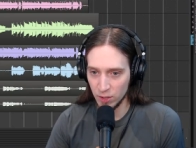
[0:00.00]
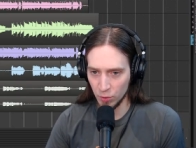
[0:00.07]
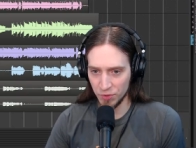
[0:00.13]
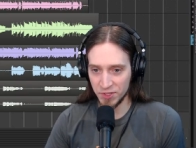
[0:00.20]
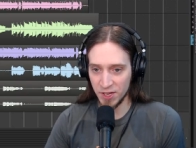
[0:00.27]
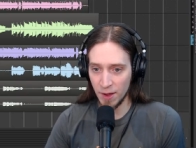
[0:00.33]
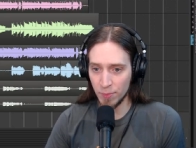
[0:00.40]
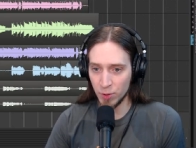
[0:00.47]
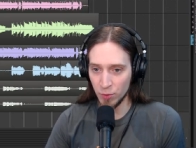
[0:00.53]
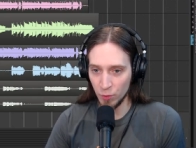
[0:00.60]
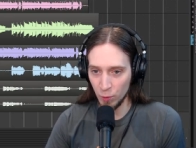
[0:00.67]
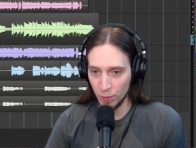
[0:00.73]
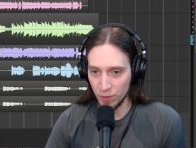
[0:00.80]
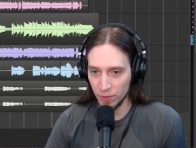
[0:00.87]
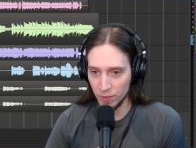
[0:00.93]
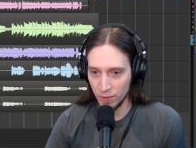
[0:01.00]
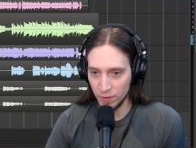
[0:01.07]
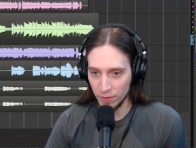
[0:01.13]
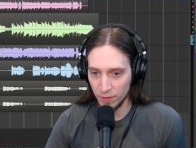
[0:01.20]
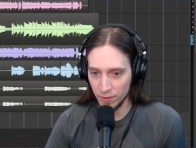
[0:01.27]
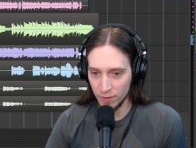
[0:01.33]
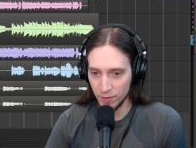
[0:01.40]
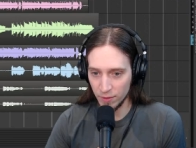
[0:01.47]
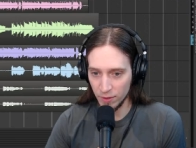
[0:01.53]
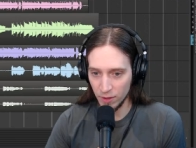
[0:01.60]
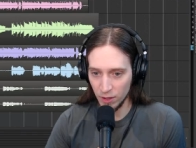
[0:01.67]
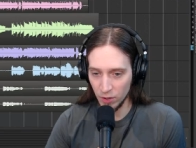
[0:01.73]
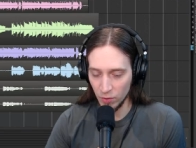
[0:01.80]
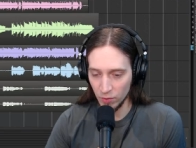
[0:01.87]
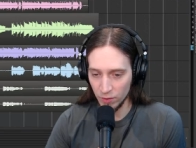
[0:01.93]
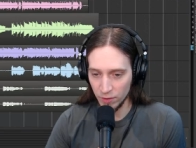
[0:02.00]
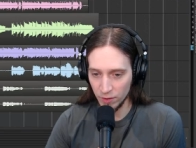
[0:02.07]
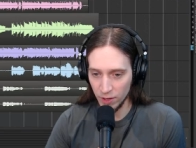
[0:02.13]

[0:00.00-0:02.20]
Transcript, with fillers: Oh, subgroup. Oh.